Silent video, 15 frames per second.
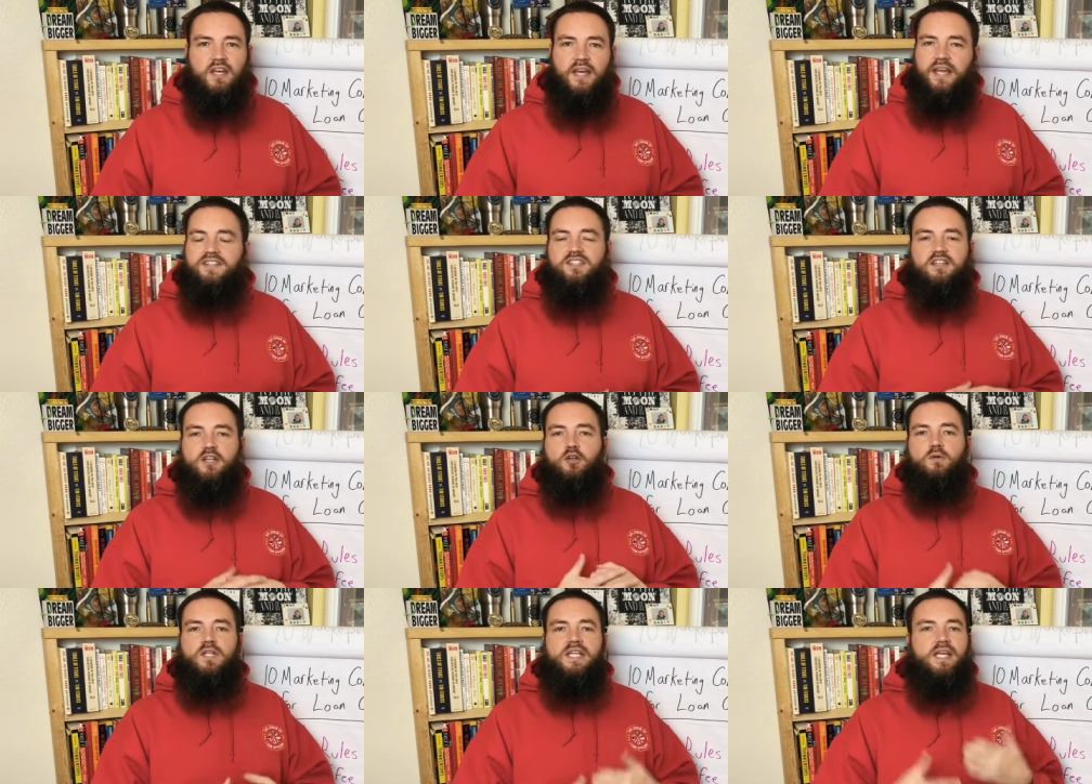It's
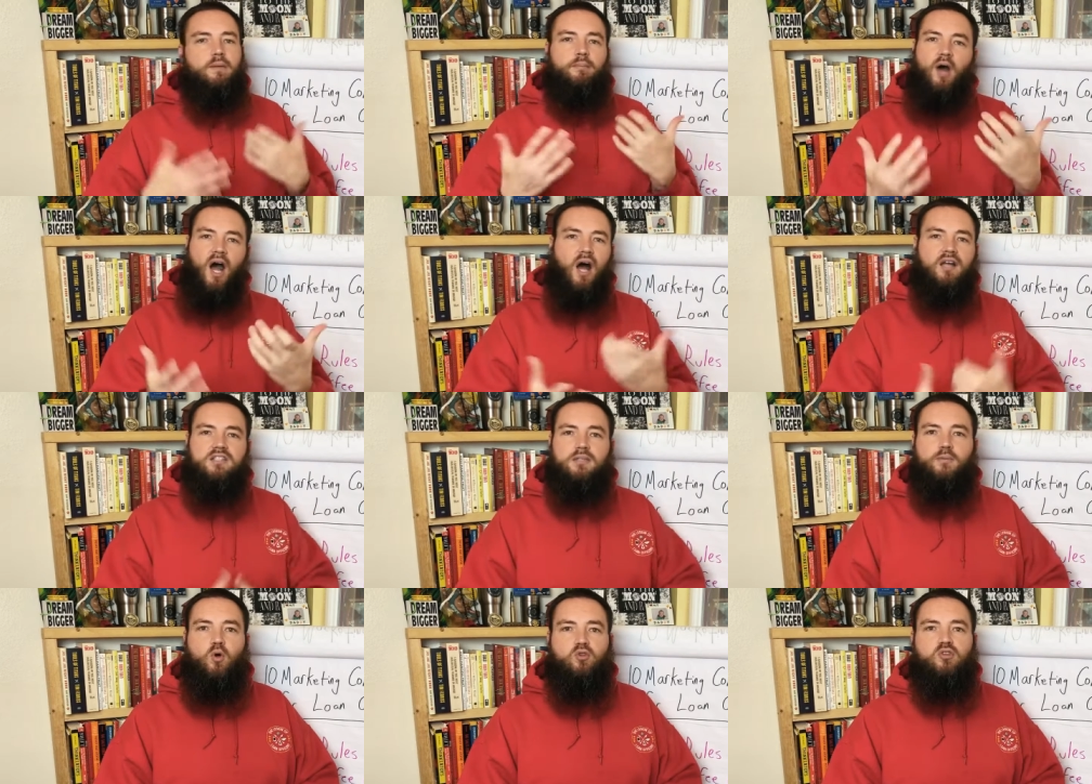literally
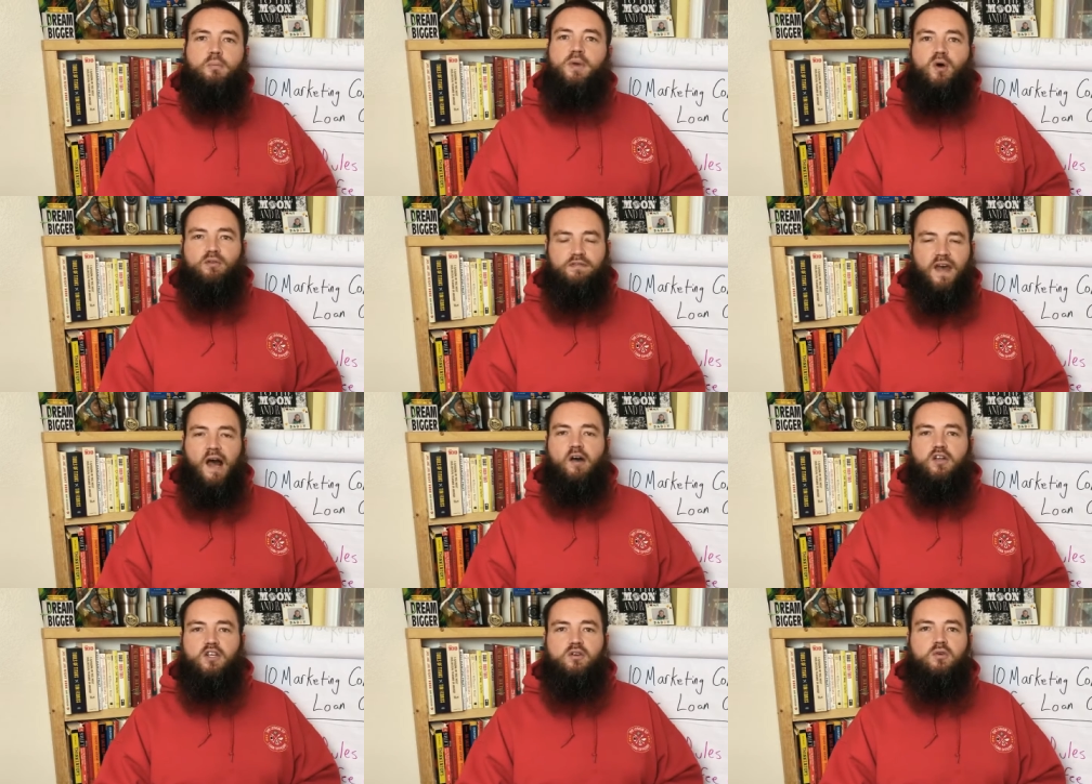impossible to build
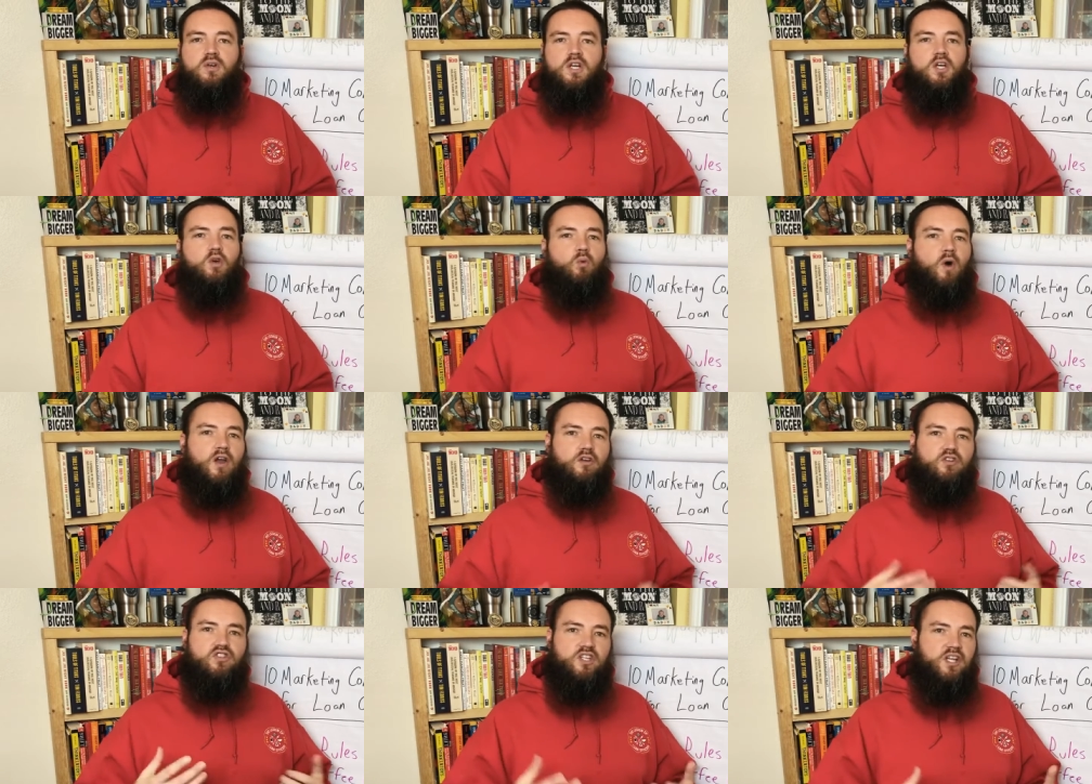value while
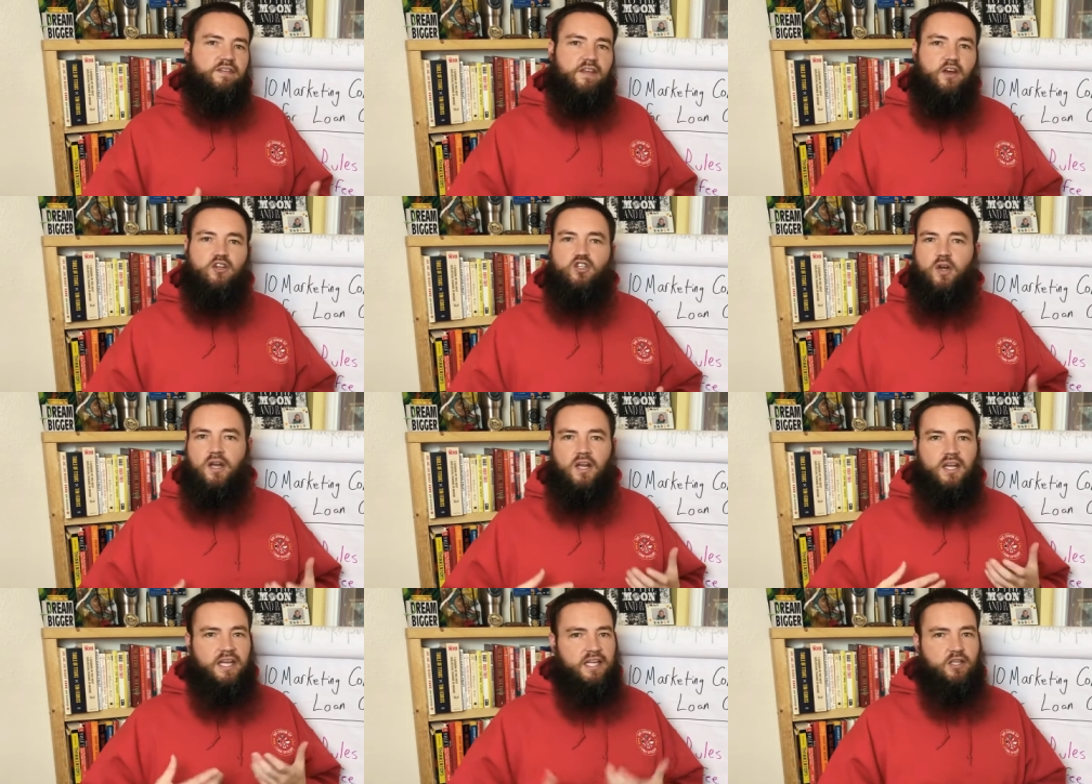you're sitting there
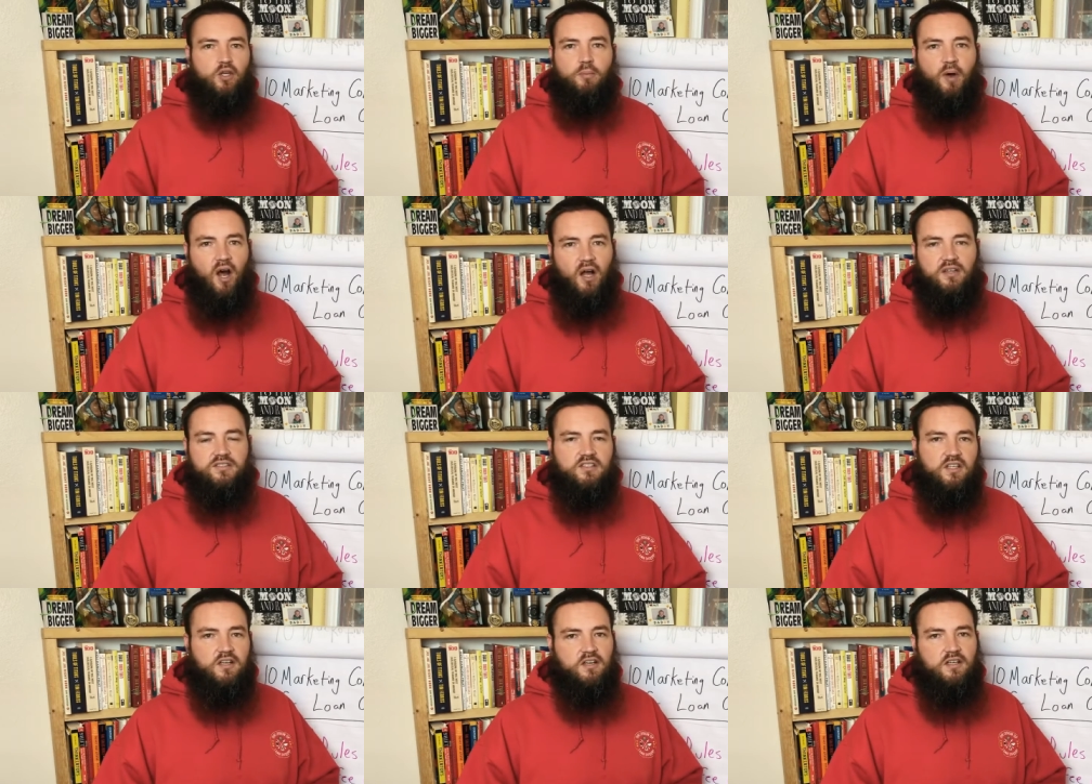trying to eat your
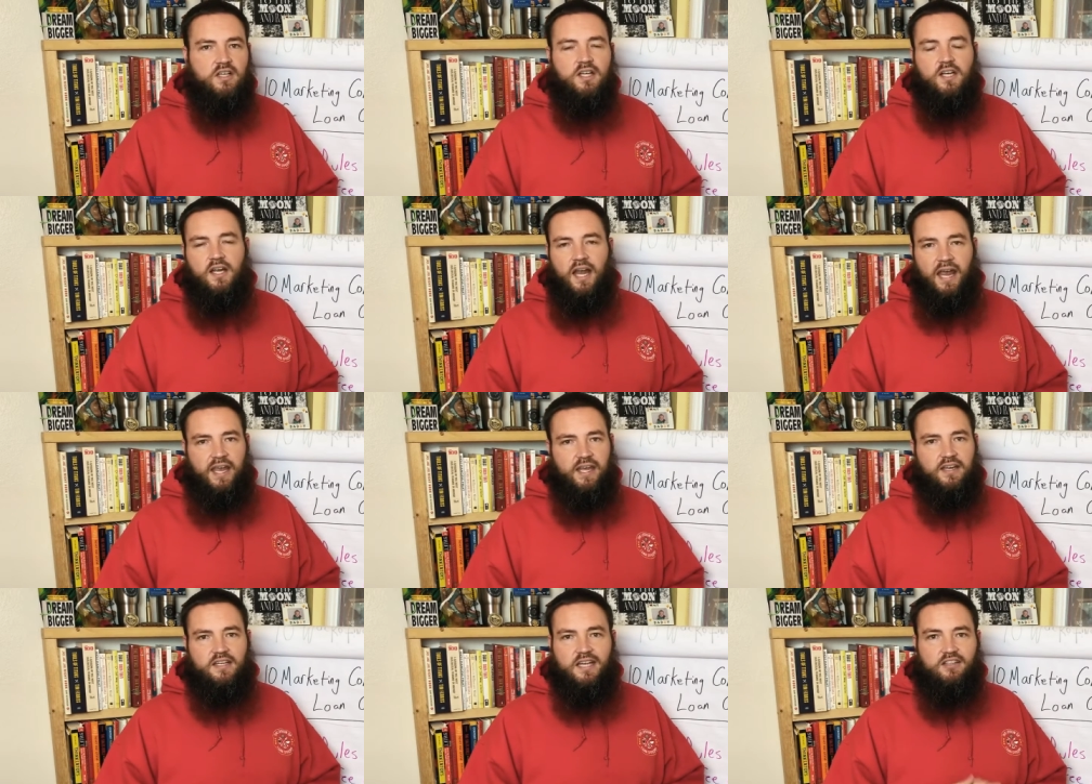pasta
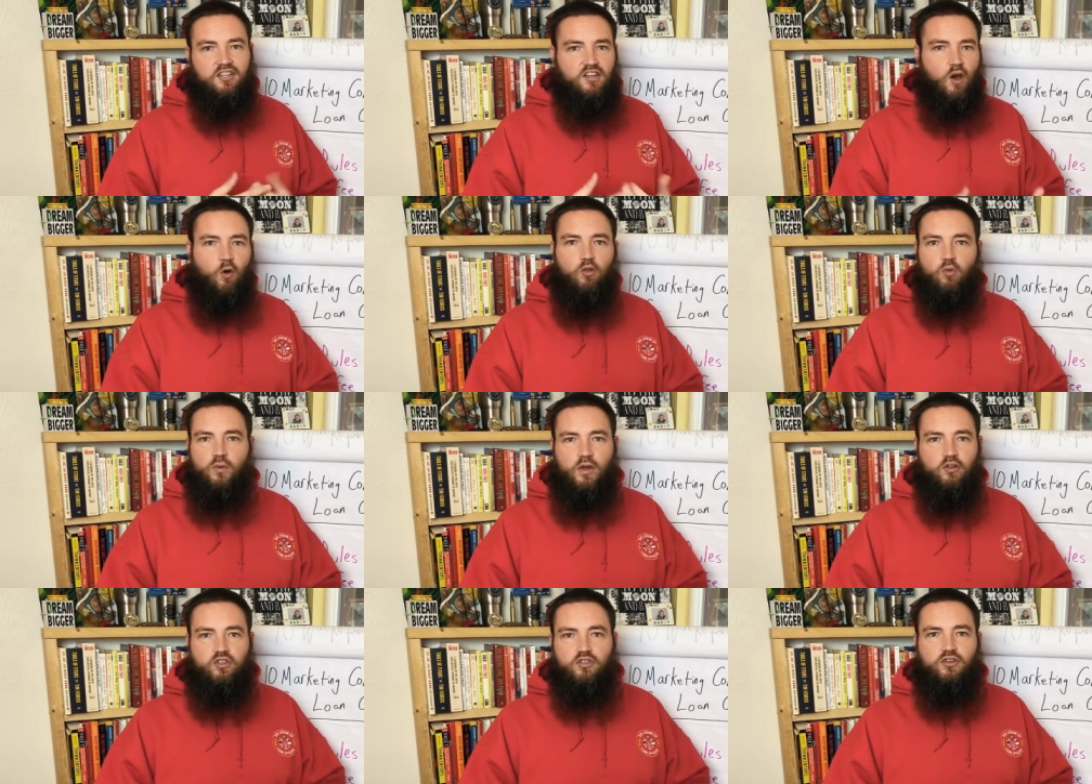and get to know the
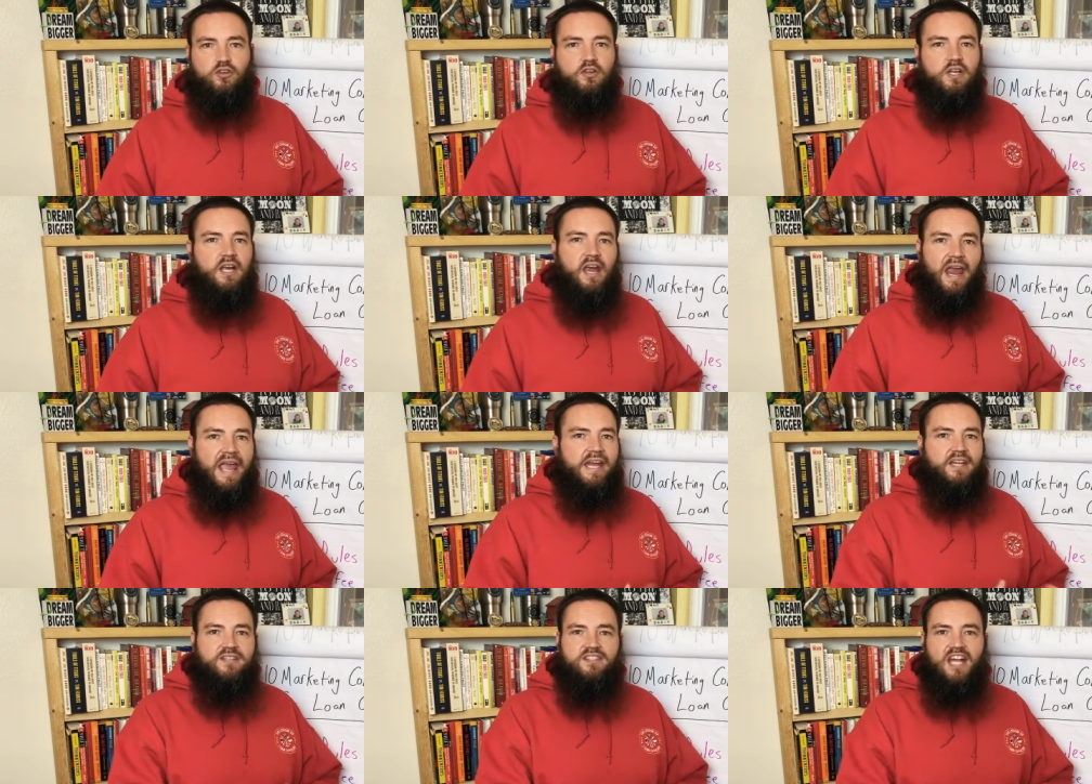realtor
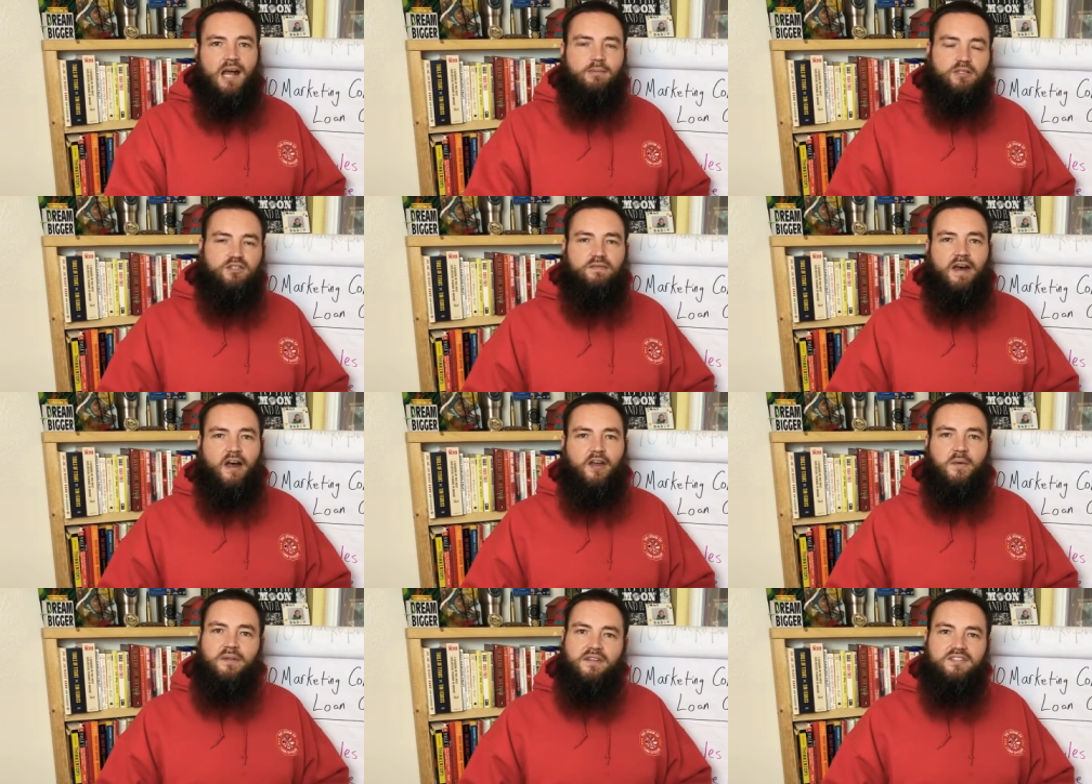and establish
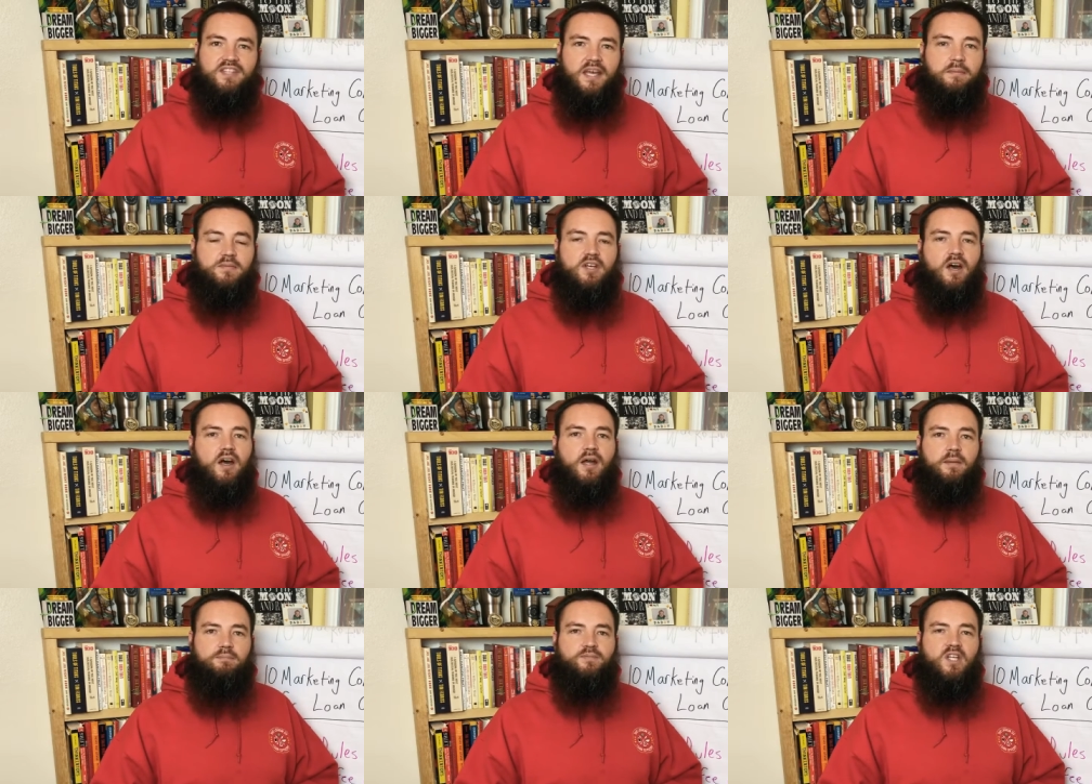value at the same
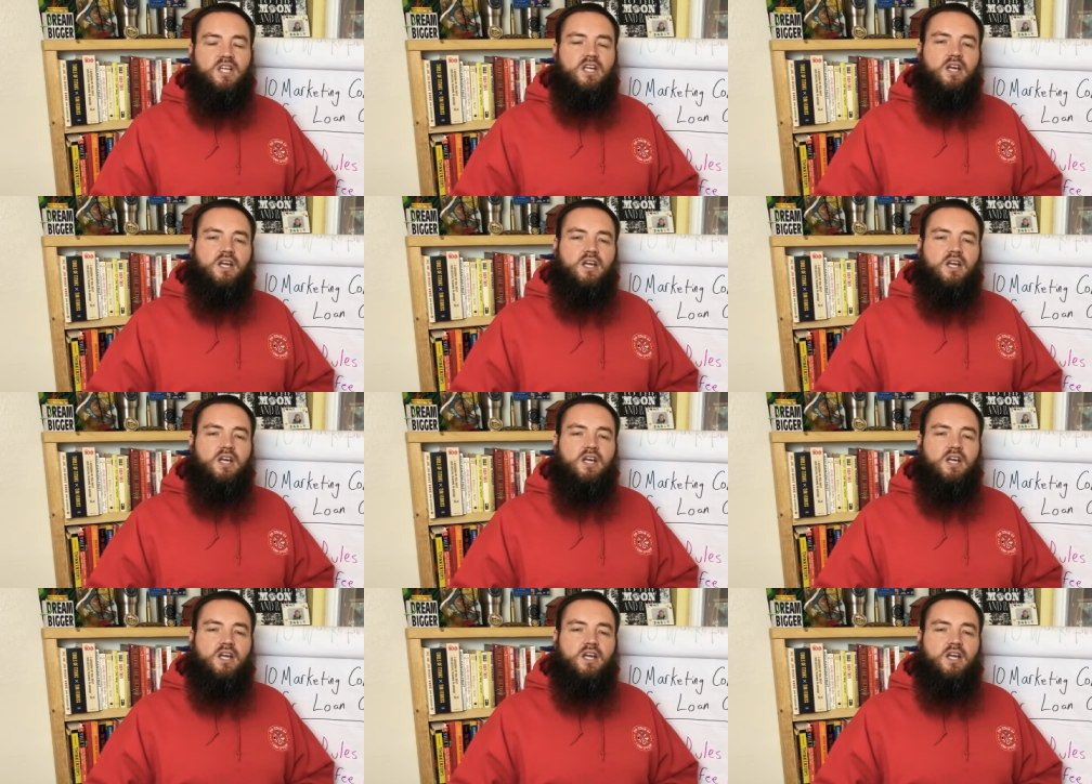time.